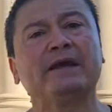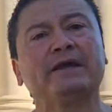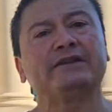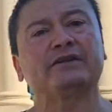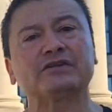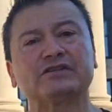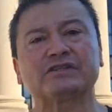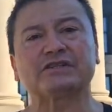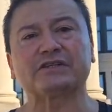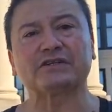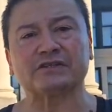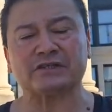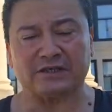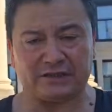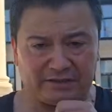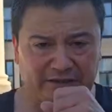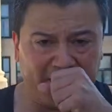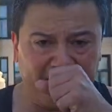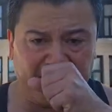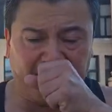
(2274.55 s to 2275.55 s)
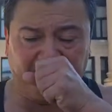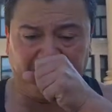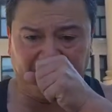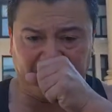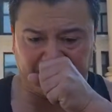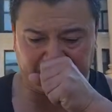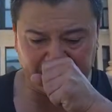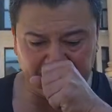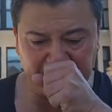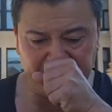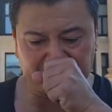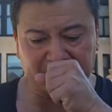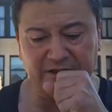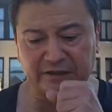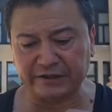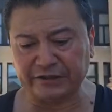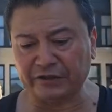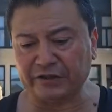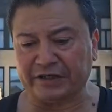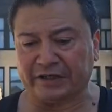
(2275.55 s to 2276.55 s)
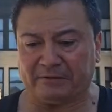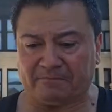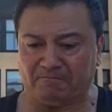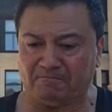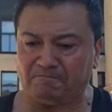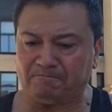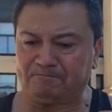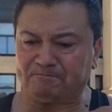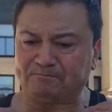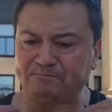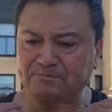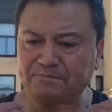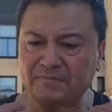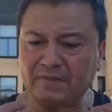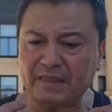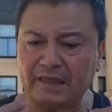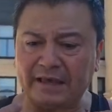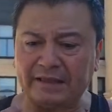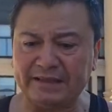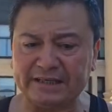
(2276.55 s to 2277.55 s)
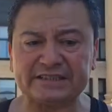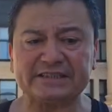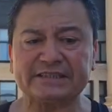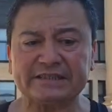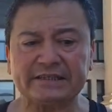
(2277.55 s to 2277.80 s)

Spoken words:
There's a clearly this